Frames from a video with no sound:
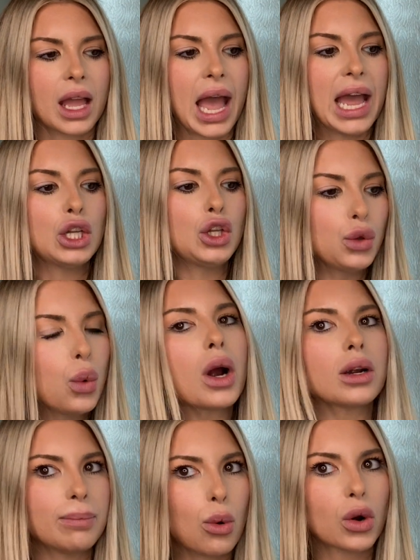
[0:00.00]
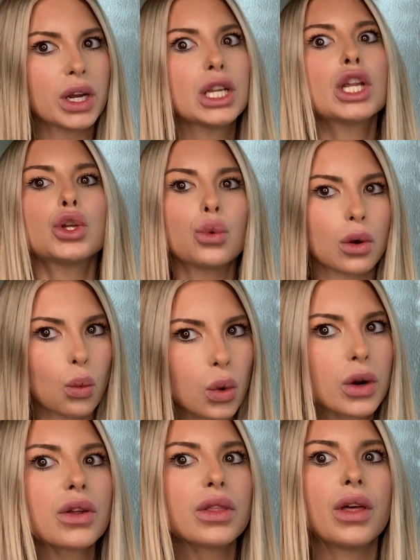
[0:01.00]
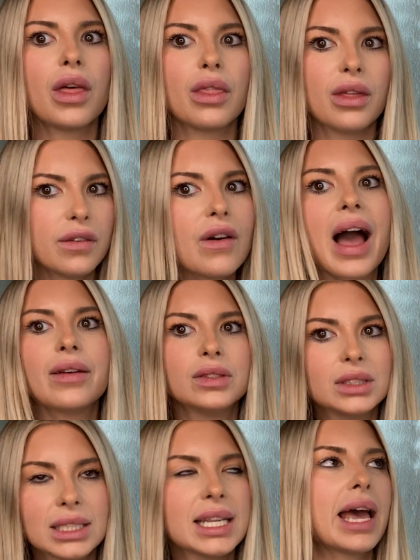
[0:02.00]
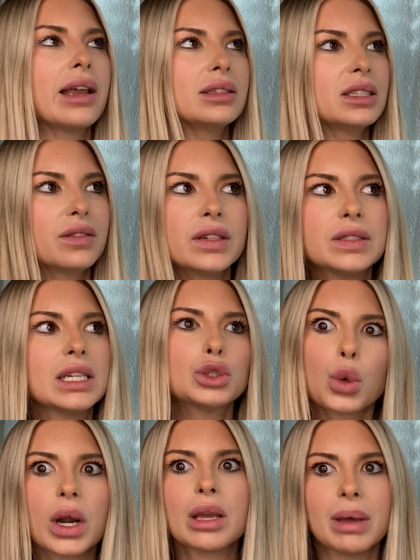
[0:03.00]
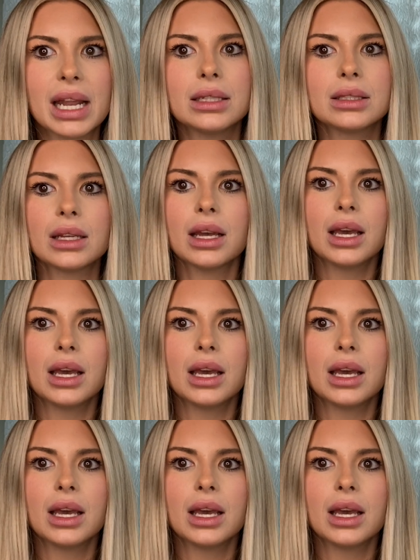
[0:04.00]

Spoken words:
And you are important and you are worth the 5 to 10 to 15, 20 minutes.